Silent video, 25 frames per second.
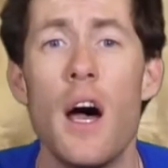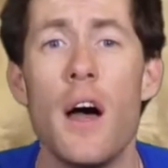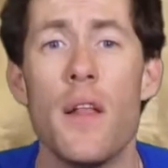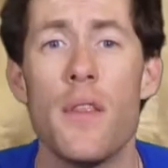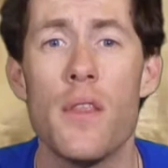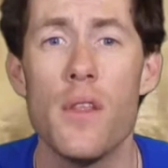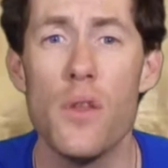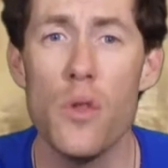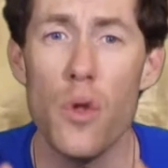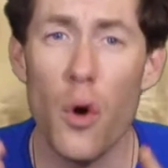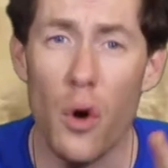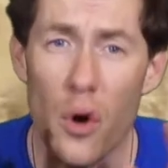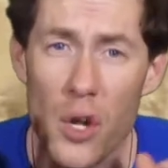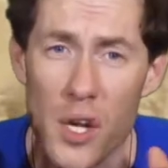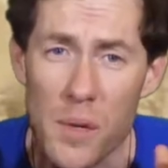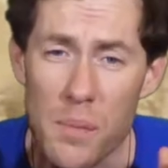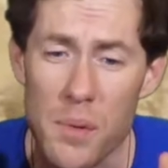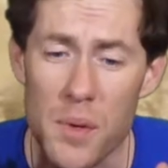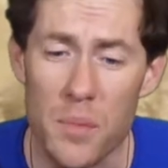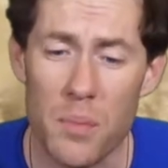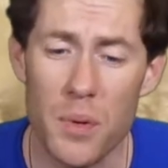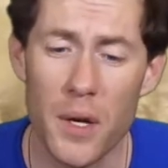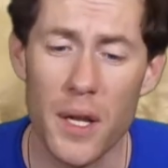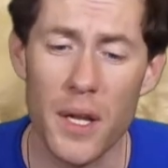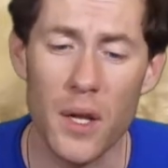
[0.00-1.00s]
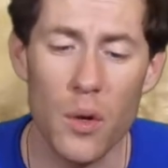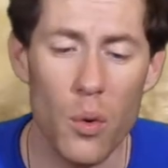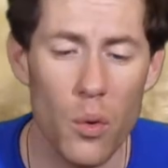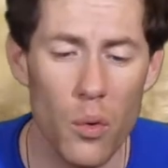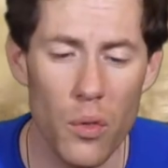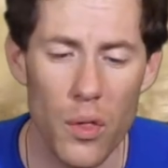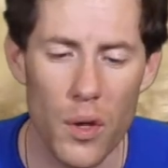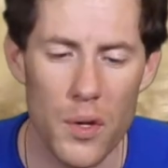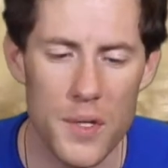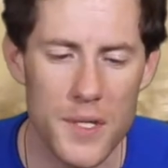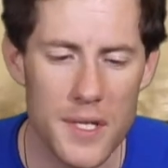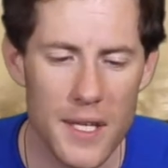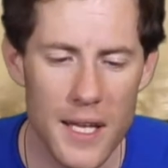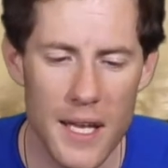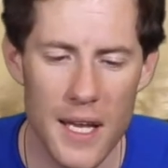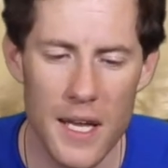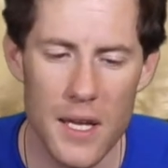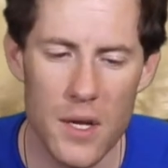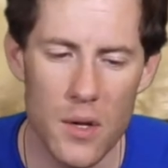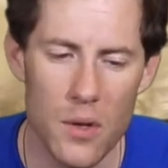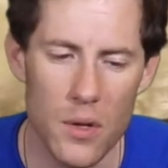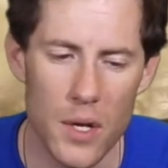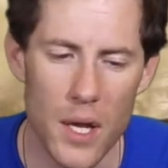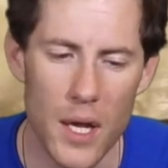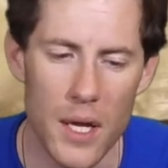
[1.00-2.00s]
they're not going to be bringing all those key
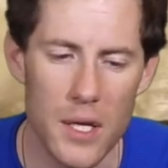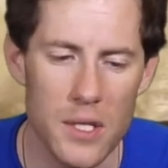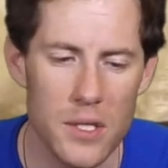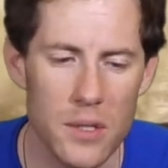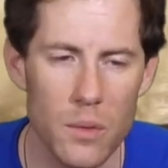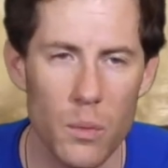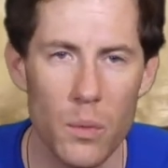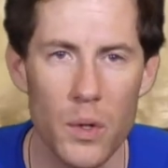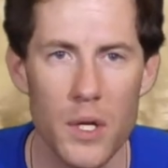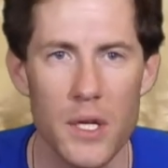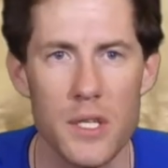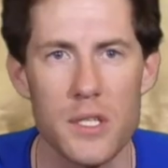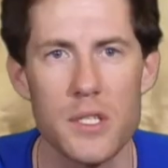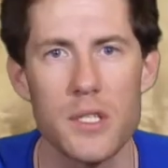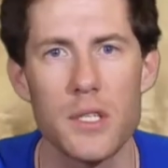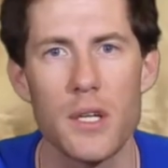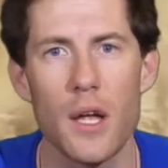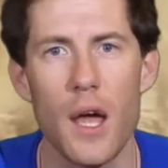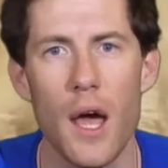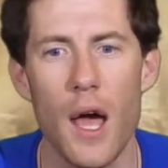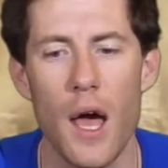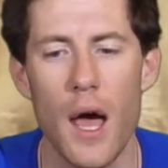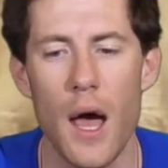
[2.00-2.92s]
units, which